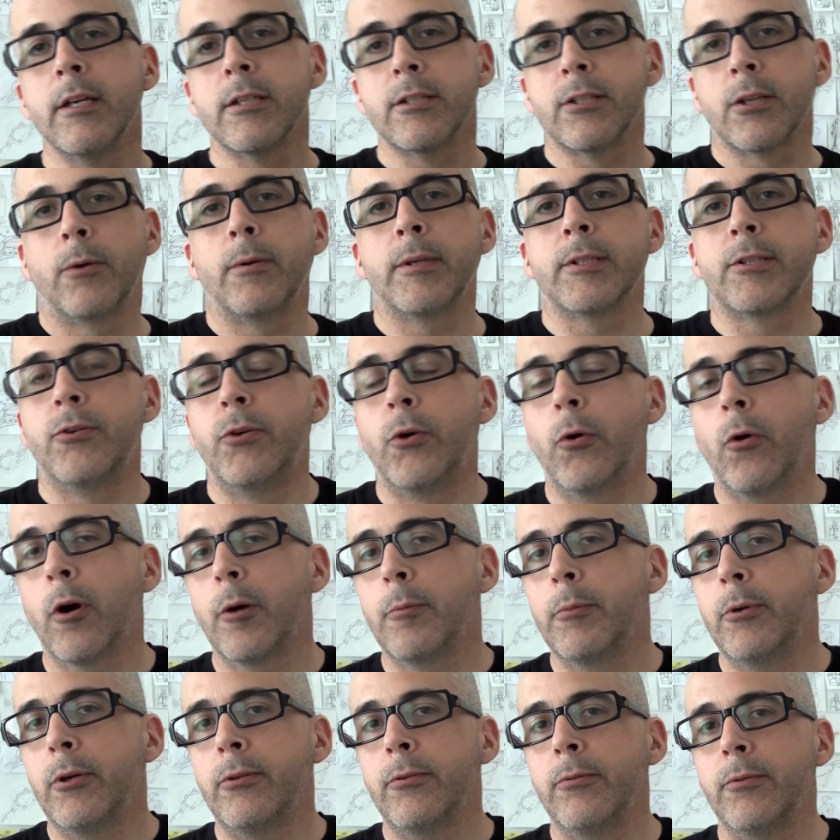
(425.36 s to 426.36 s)
So it's
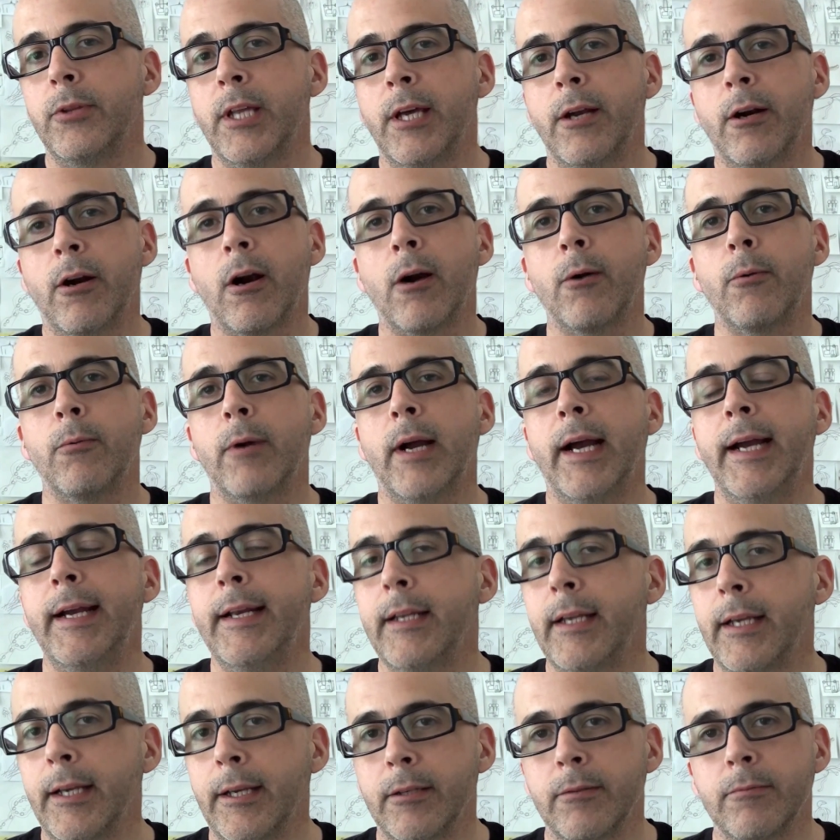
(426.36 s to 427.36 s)
normal that our
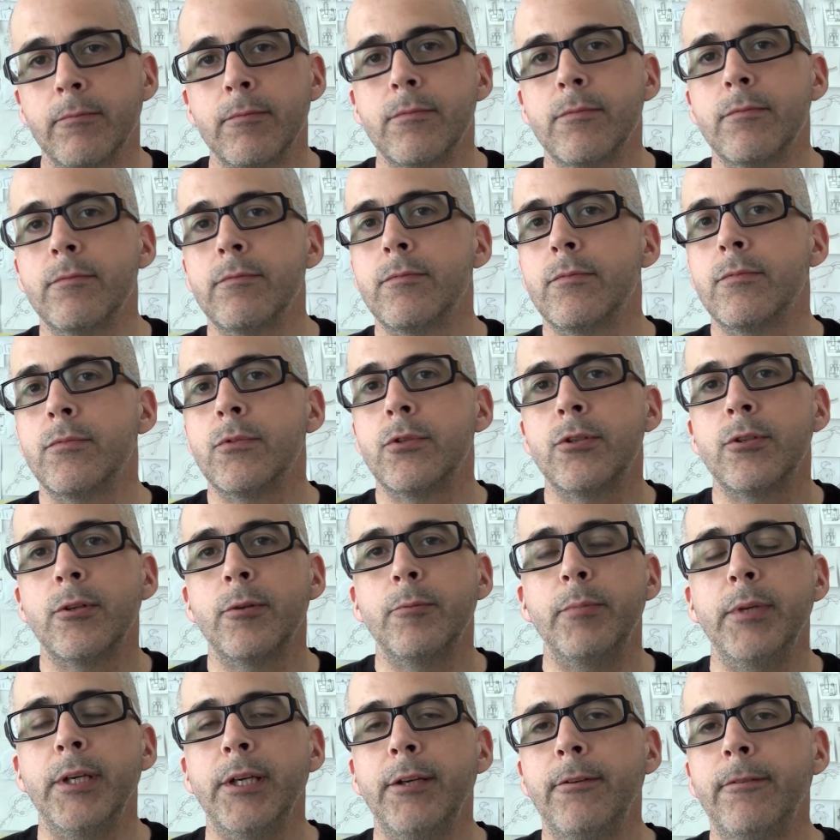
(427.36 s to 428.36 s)
writing
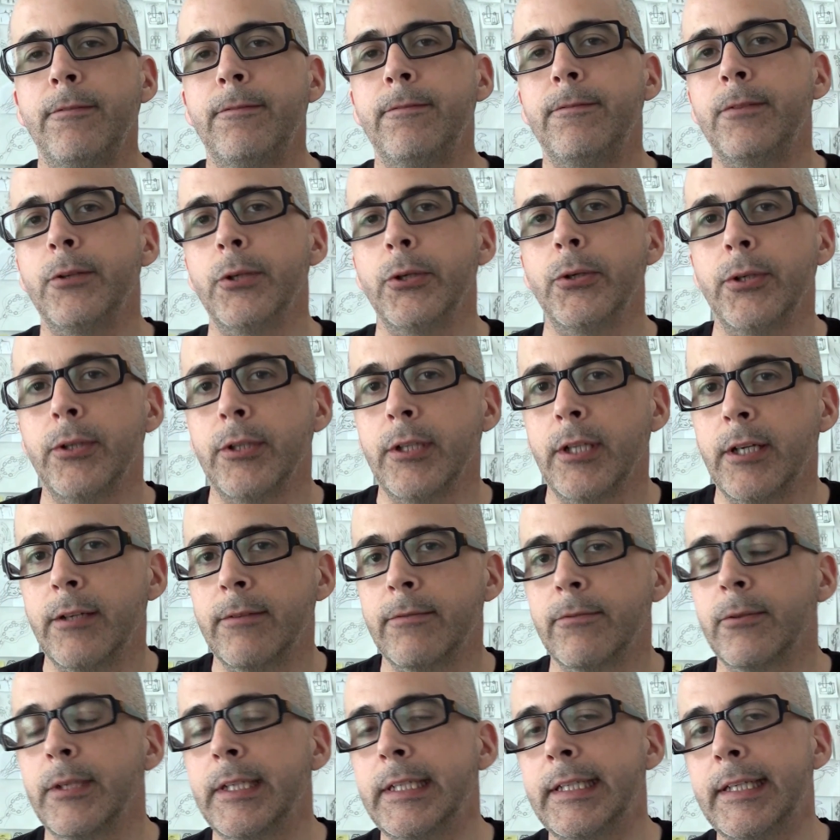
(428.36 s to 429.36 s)
should be full
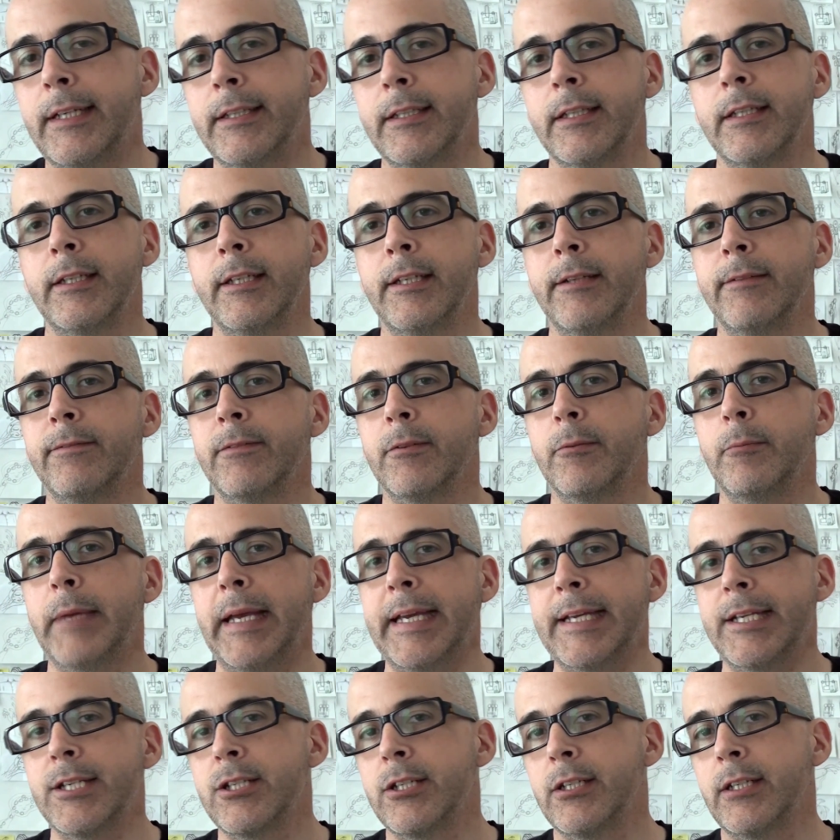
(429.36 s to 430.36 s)
of redundant
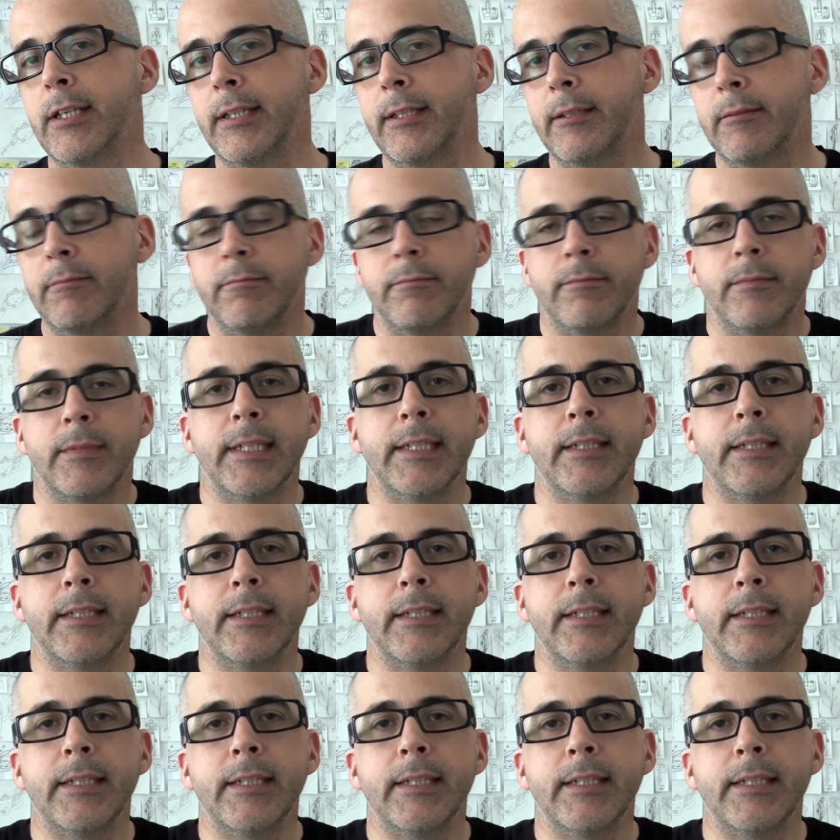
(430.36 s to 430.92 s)
information.